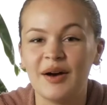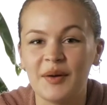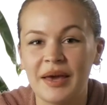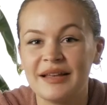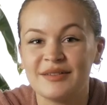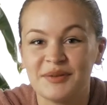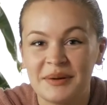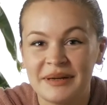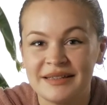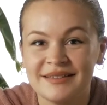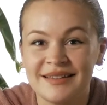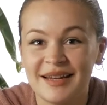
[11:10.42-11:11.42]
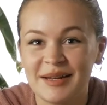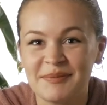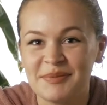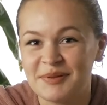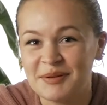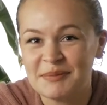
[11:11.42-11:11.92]
Okay, so I stayed
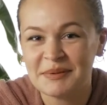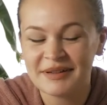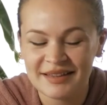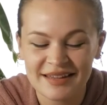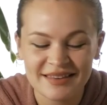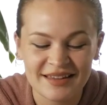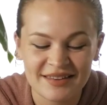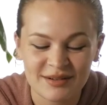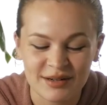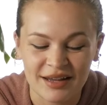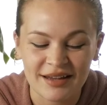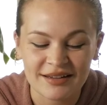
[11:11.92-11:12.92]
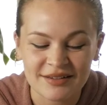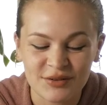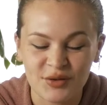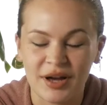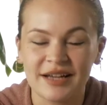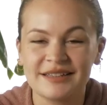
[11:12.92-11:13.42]
up super late the other night
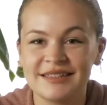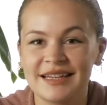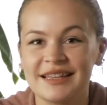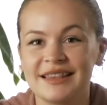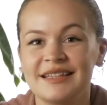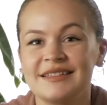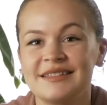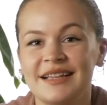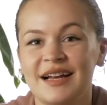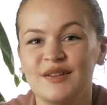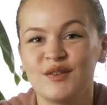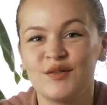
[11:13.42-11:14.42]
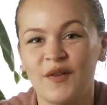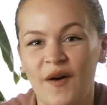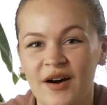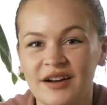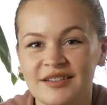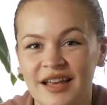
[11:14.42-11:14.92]
trying to get this as
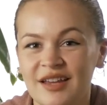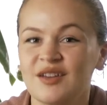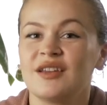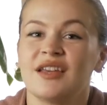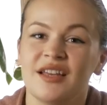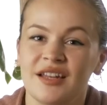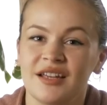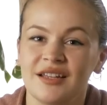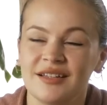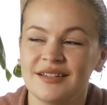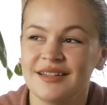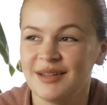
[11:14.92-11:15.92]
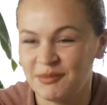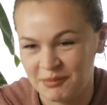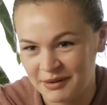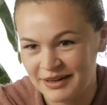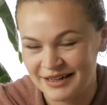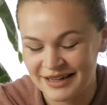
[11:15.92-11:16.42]
far as I could get it in
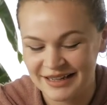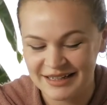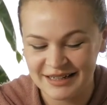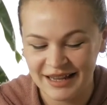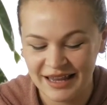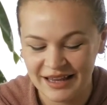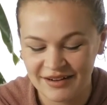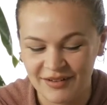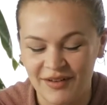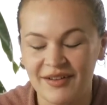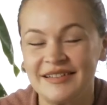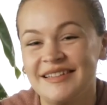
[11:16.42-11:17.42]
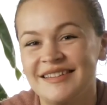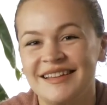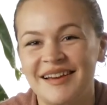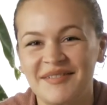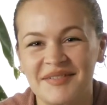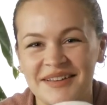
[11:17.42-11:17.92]
one night, and honestly,
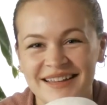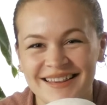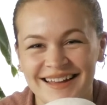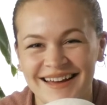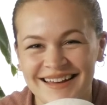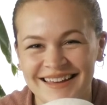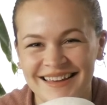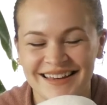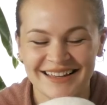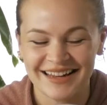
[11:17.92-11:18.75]
I really like it.